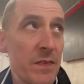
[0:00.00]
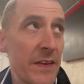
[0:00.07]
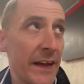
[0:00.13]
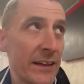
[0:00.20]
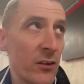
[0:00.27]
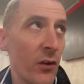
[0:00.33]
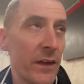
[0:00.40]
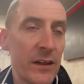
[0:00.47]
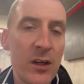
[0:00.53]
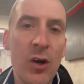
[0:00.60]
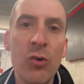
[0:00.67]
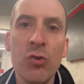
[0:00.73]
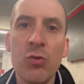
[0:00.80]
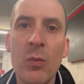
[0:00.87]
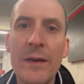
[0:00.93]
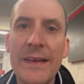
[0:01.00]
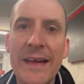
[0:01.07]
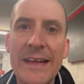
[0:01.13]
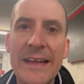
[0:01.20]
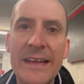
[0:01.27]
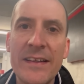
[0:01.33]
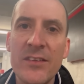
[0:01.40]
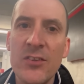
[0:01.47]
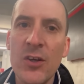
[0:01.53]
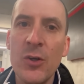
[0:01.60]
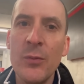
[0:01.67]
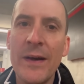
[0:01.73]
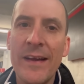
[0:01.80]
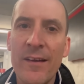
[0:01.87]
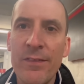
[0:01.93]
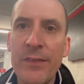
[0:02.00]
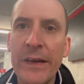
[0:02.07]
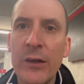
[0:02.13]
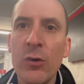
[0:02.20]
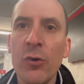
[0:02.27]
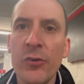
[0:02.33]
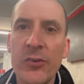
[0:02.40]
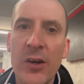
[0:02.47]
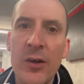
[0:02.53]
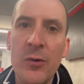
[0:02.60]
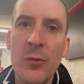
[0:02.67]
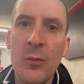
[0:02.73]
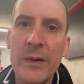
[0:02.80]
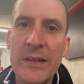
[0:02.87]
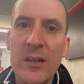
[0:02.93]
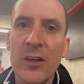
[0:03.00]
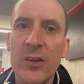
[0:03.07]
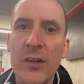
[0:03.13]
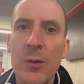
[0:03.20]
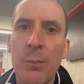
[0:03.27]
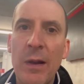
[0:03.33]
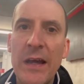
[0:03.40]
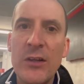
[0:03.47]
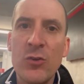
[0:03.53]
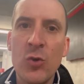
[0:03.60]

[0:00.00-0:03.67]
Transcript: They got the goals when they needed to. And I think also, when you look at the players